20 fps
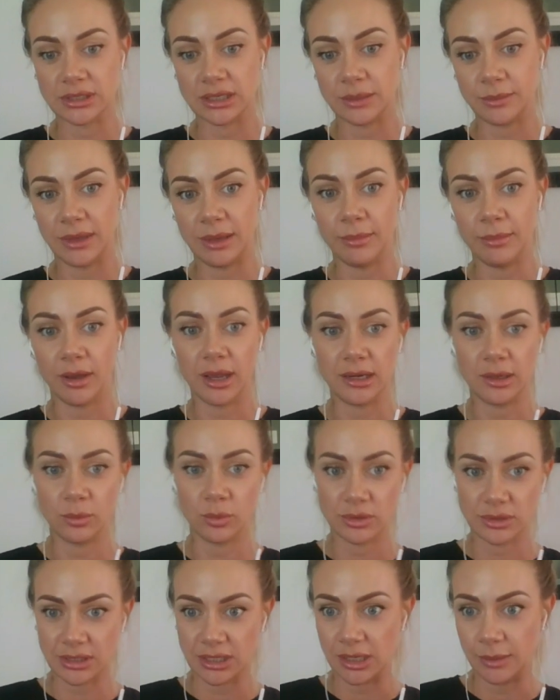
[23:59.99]
what's going to be
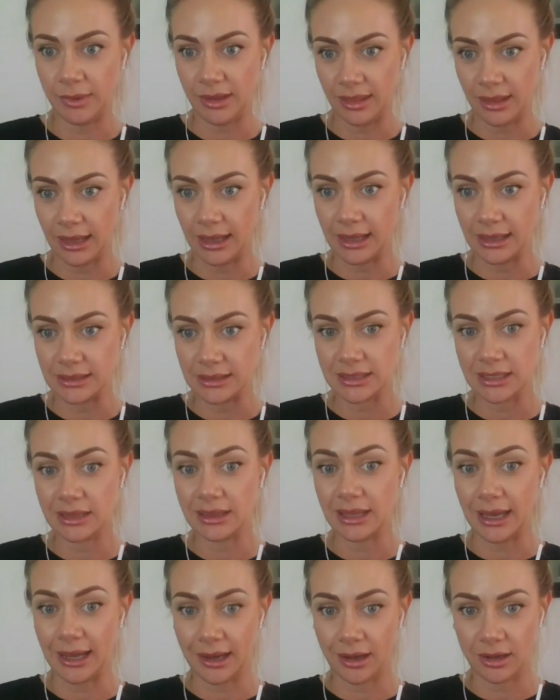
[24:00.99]
mine and what's going to be theirs,